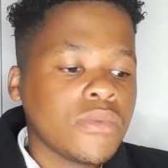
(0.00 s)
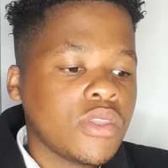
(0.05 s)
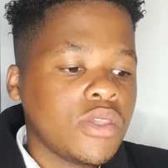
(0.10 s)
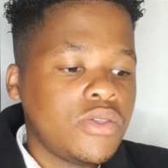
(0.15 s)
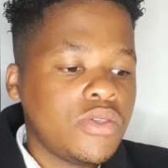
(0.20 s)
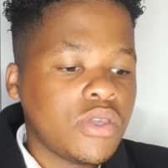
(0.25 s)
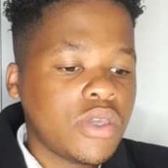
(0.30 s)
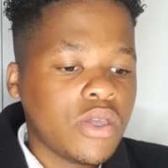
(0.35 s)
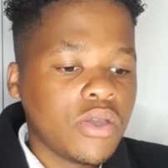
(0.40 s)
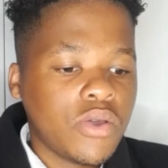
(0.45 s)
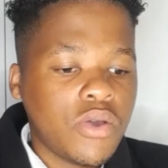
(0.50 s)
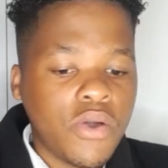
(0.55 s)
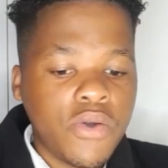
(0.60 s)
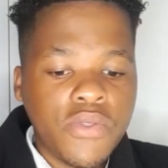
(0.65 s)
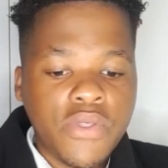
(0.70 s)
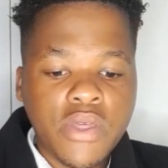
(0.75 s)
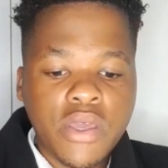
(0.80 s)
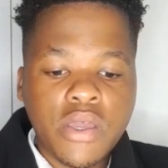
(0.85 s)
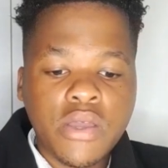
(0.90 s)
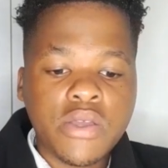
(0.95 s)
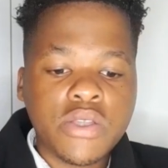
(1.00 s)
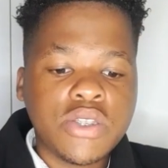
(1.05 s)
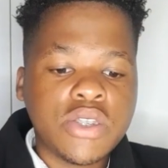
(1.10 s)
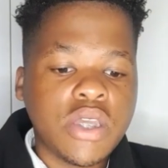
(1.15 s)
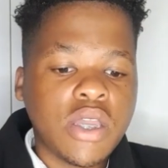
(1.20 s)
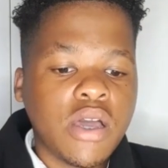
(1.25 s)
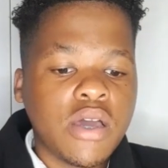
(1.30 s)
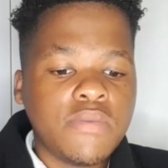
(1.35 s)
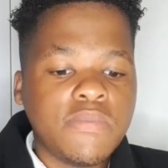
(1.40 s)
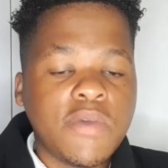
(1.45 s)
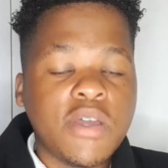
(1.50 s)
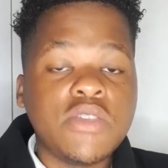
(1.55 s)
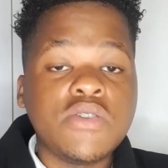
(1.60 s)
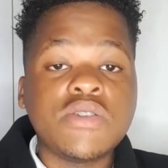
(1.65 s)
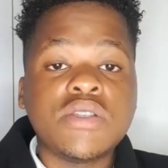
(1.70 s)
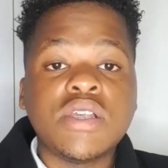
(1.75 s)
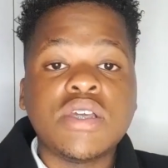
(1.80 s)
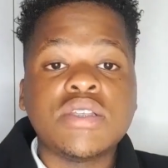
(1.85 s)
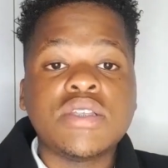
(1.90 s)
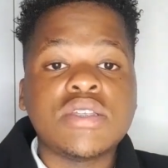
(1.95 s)
you can go there, check out my
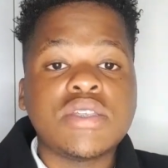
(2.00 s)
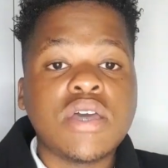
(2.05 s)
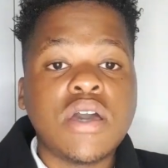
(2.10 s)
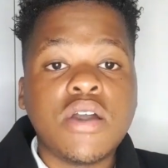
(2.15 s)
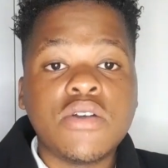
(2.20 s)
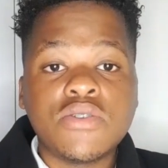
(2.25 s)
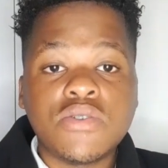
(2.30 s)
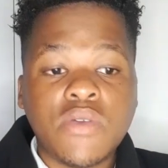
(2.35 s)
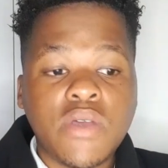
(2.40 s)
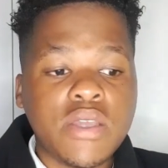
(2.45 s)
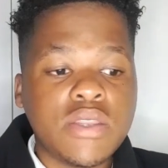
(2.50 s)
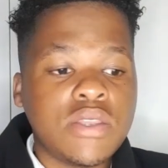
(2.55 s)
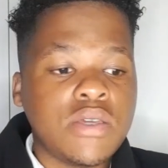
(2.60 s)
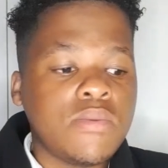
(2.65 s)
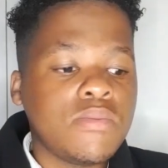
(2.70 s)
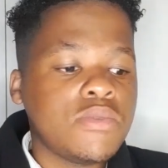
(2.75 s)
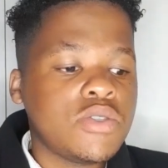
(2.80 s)
newsletters, how to write them.